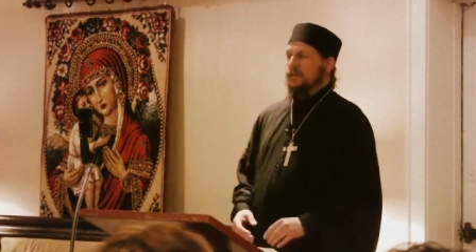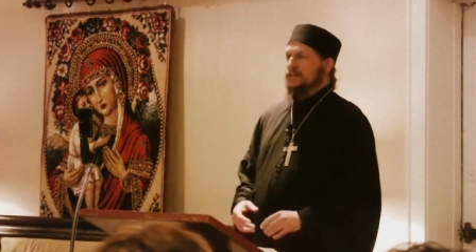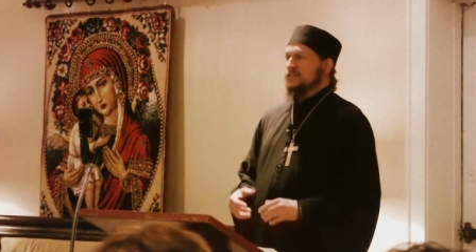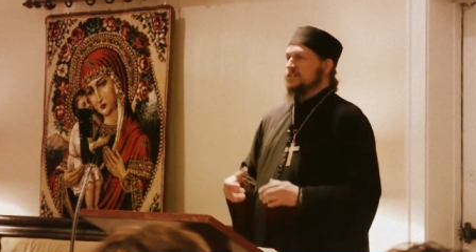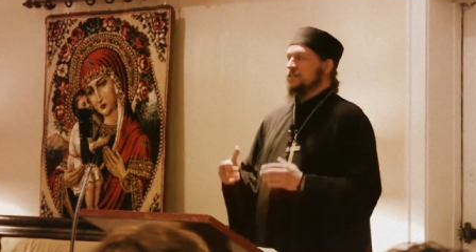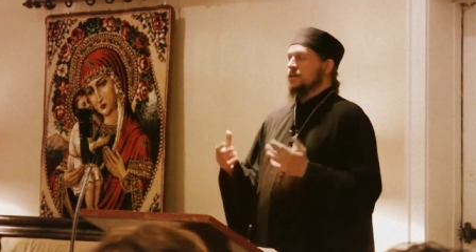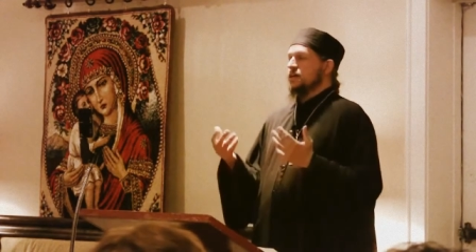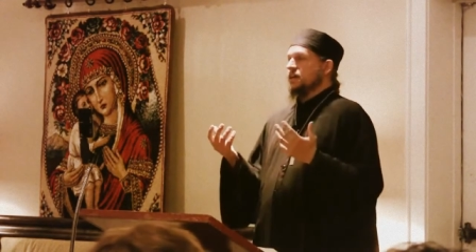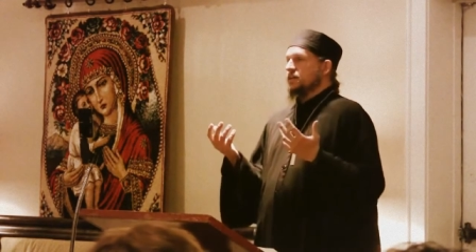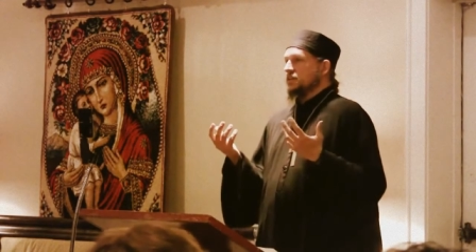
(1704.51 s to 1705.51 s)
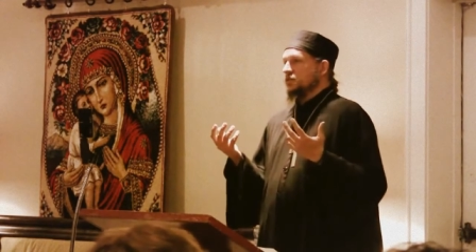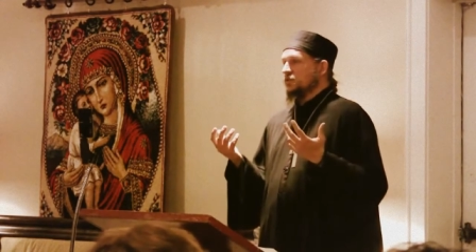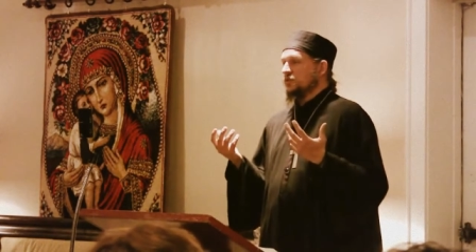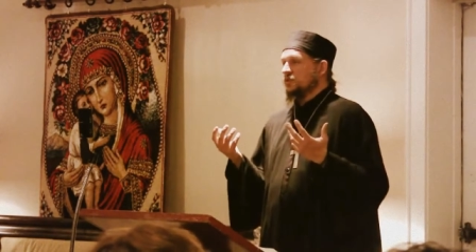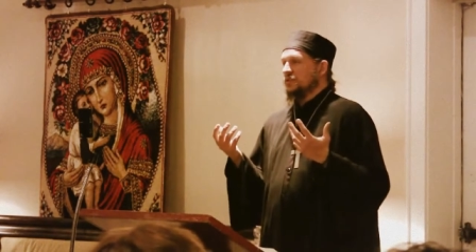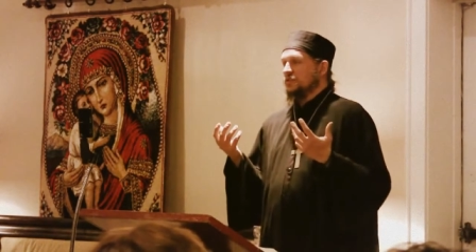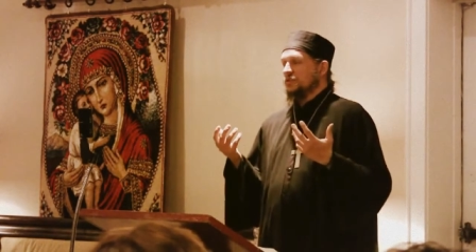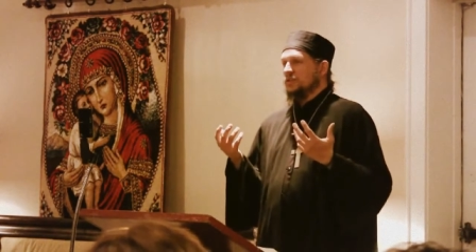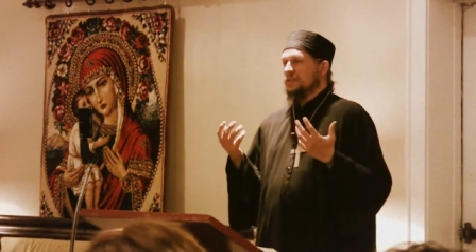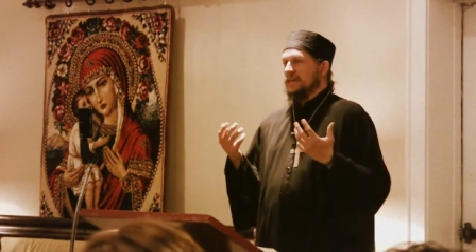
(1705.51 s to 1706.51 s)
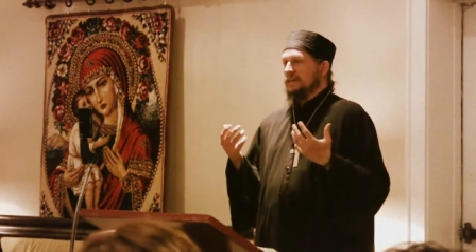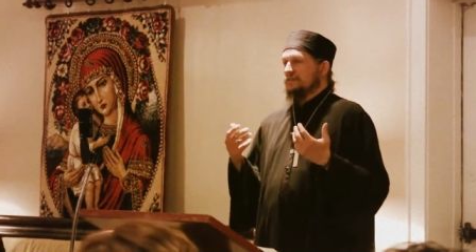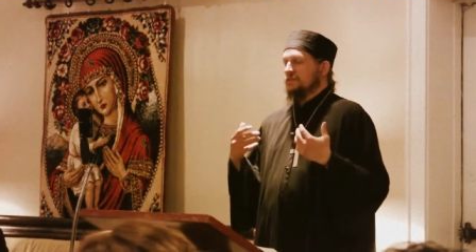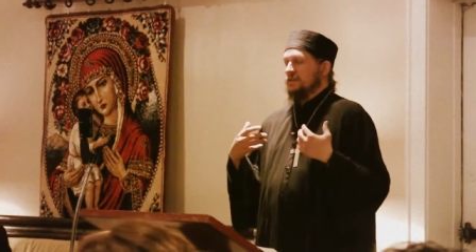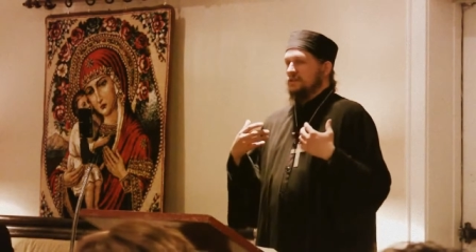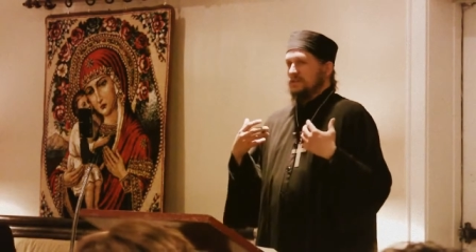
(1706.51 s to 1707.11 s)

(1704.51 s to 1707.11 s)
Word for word: This is that the Lord, the Lord gave